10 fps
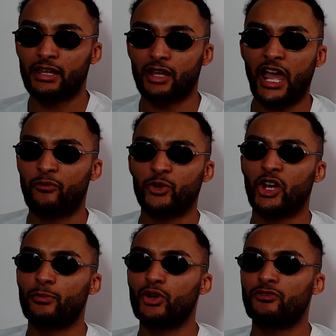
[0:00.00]
Like, have we
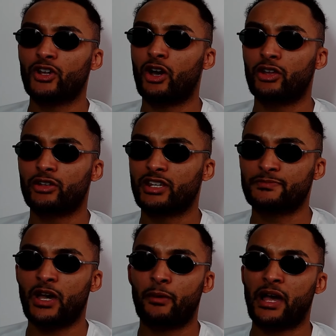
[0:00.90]
not moved on? It's
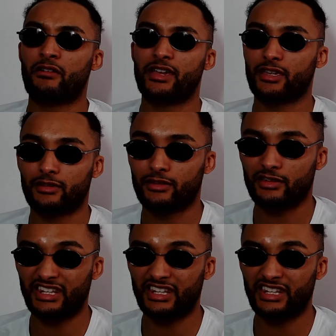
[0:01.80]
barbaric.